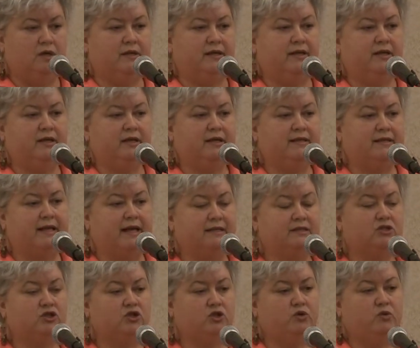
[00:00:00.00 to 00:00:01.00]
that it
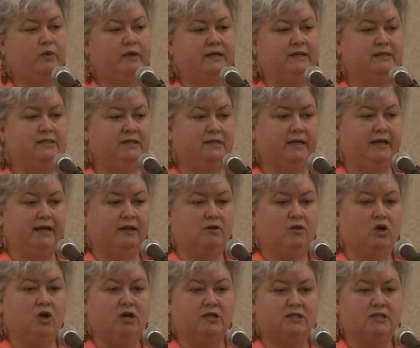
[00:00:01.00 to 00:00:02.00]
gets too easy to get
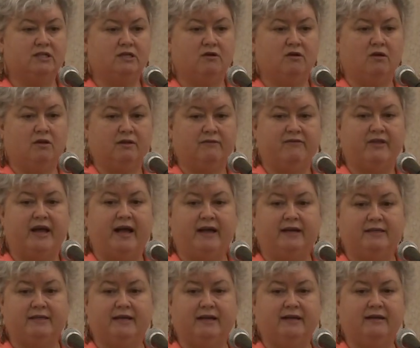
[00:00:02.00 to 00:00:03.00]
lost in all of
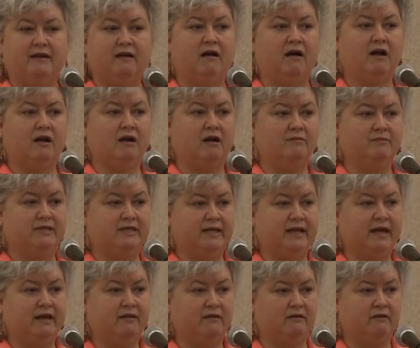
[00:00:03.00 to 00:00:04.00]
that and not come
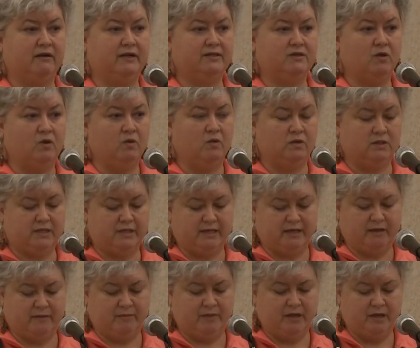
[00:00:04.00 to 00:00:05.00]
together as a whole
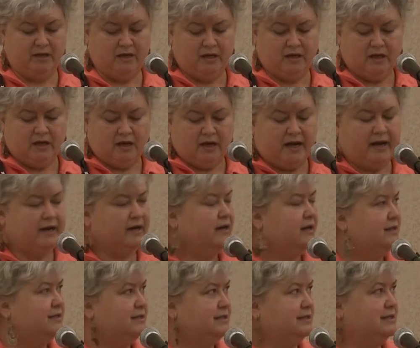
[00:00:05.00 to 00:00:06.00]
team. And
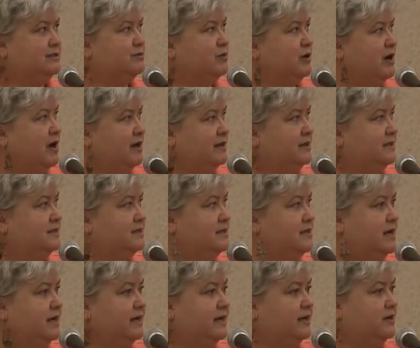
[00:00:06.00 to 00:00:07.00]
since we're on this
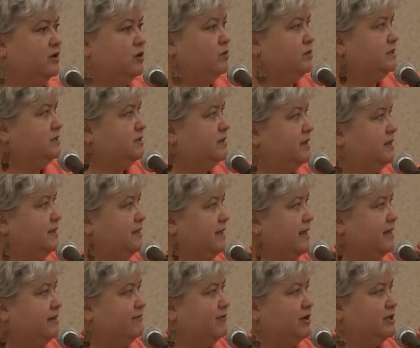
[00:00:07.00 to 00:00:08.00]
slide, I know it's at the
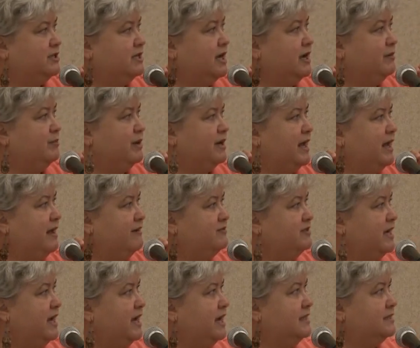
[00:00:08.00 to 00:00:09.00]
end of our time, but I have
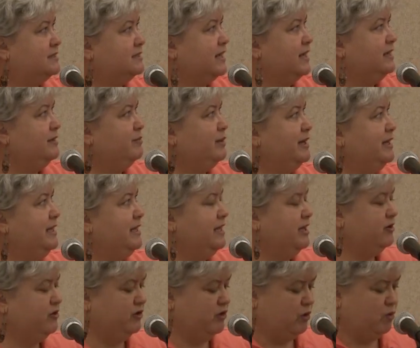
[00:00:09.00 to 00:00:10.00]
to ask, anybody
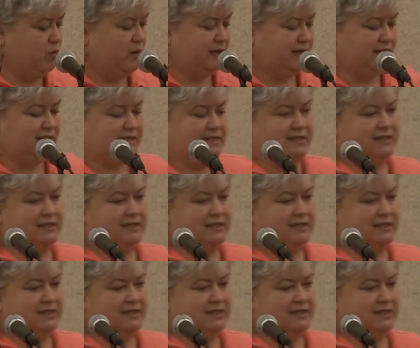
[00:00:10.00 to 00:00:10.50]
here know what this